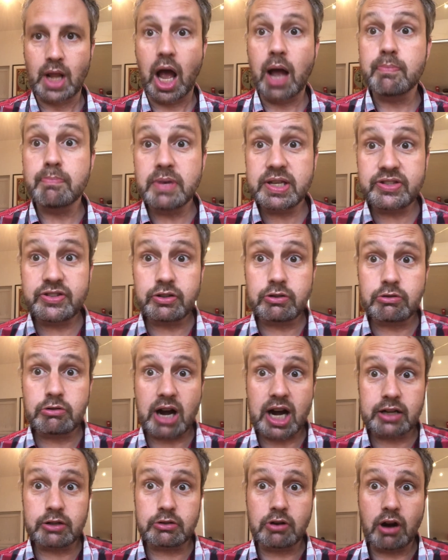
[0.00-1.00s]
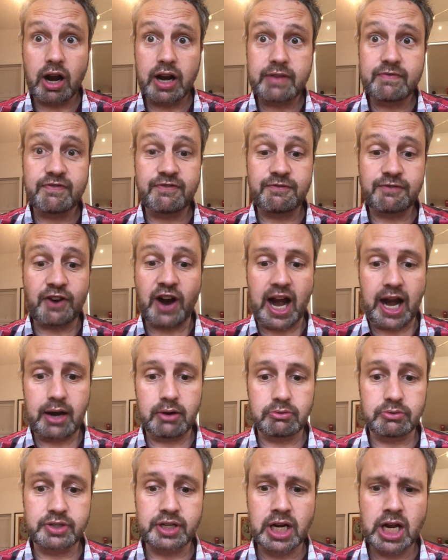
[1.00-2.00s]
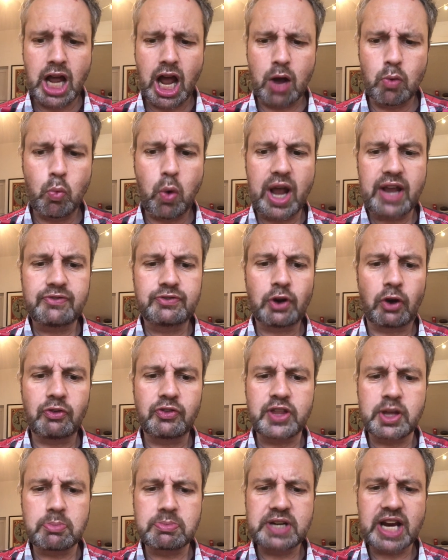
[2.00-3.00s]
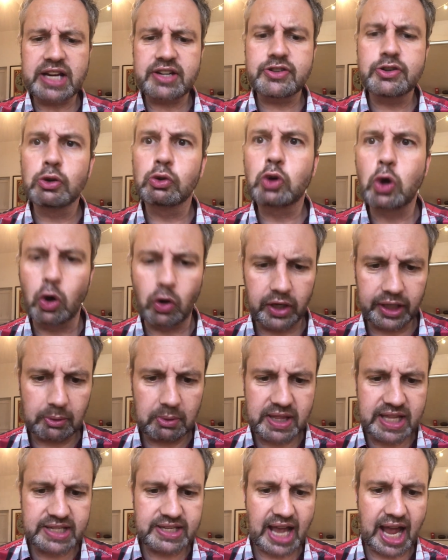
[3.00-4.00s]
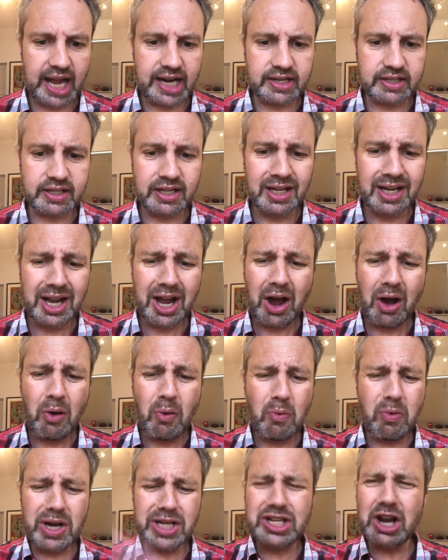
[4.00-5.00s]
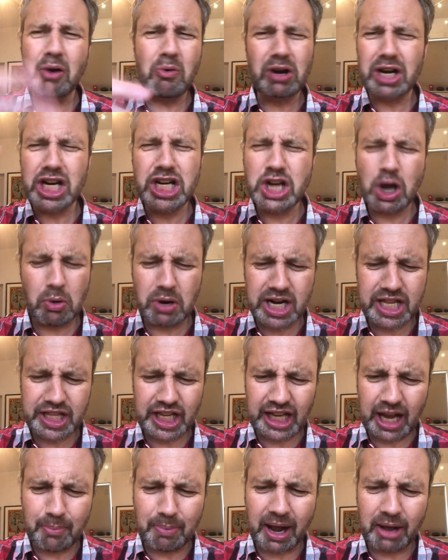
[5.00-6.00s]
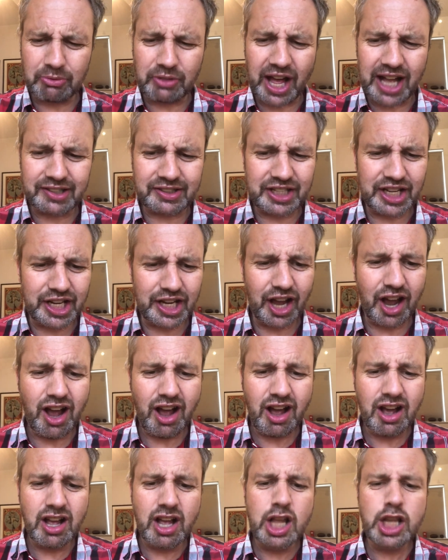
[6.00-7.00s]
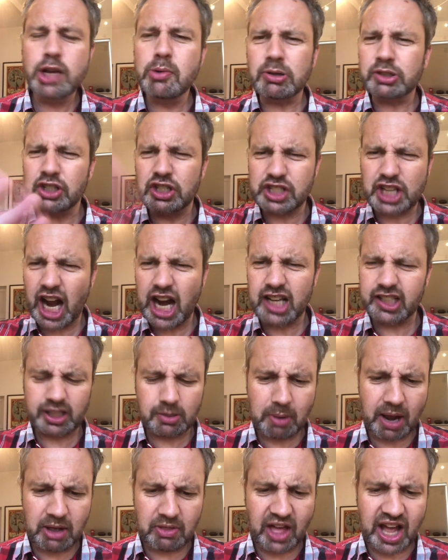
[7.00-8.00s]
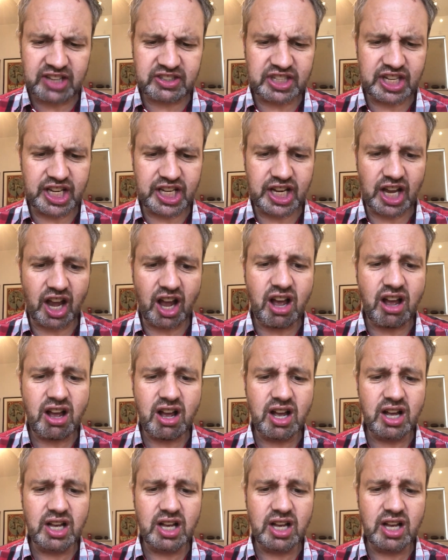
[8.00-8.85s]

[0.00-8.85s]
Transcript: Mr. Gradgrind frowned and waved off the objectionable calling with his hand. We don't want to know anything about that here. You mustn't tell us about that here.